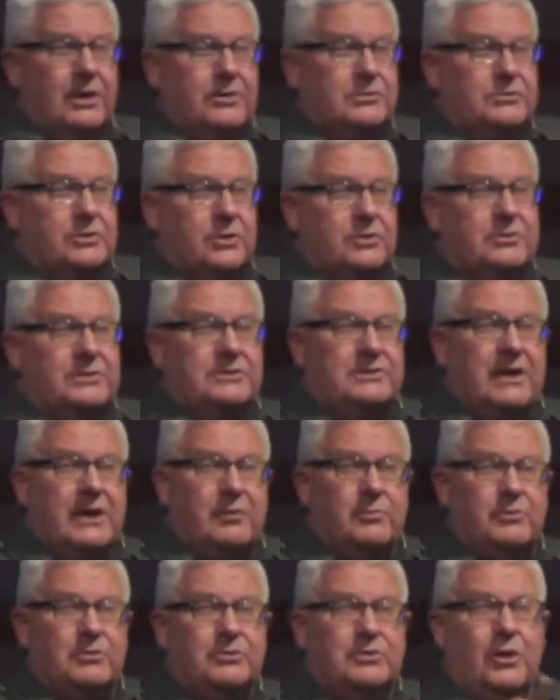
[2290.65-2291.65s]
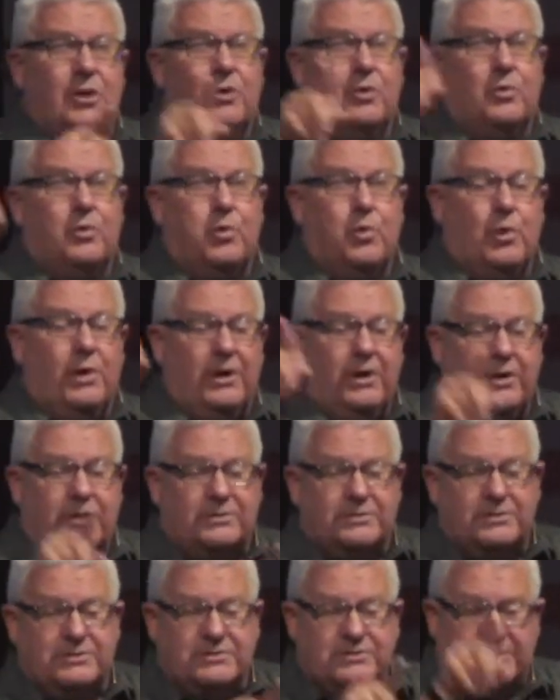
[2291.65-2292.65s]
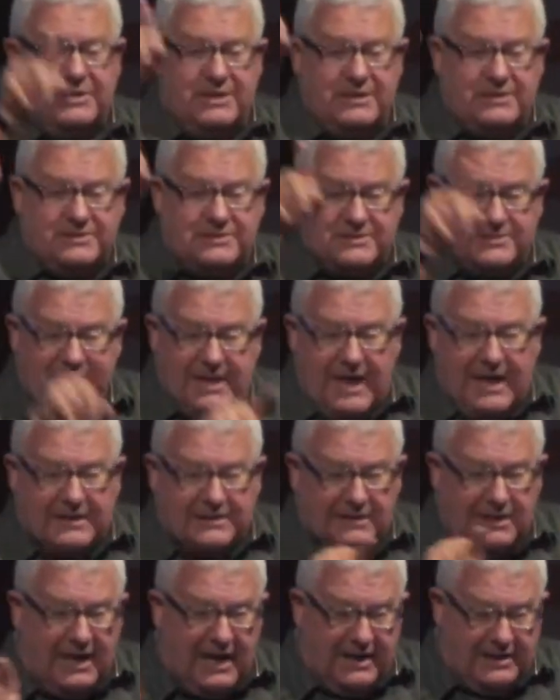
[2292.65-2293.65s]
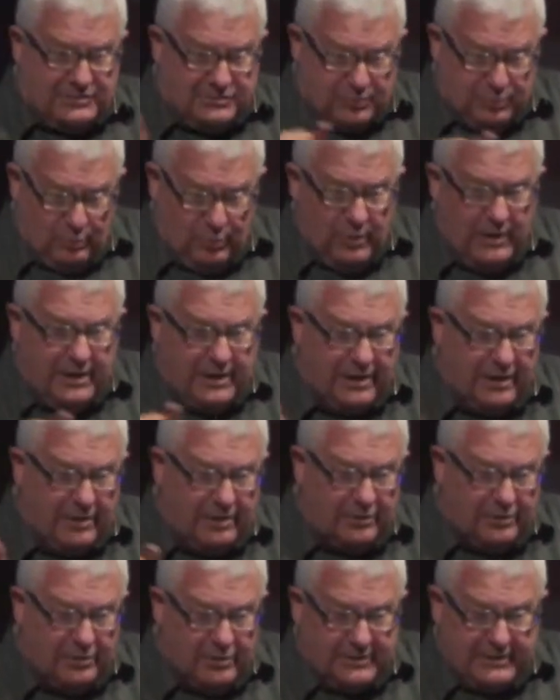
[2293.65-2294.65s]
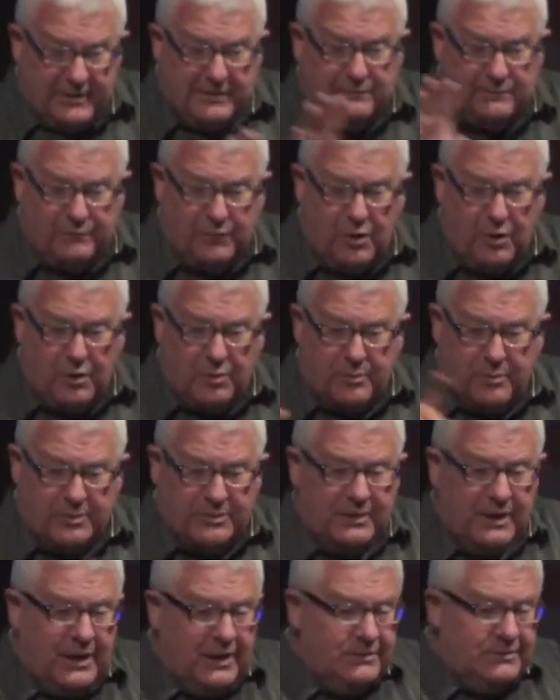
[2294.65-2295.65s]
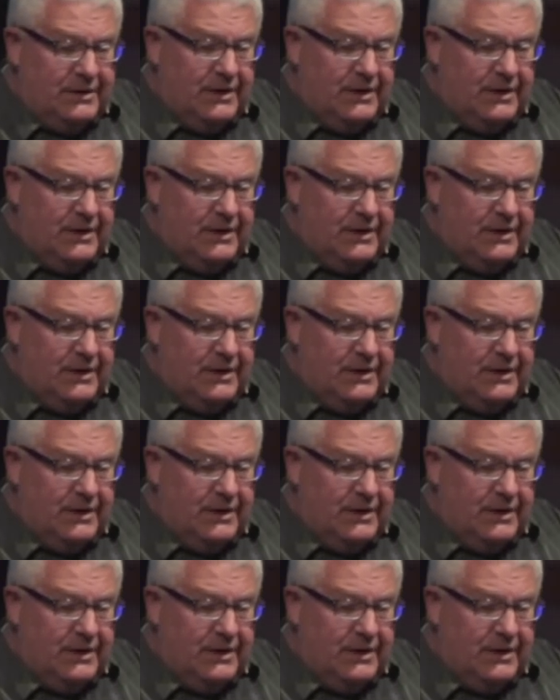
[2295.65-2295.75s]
so that they would know where to send satellites where, looking forward,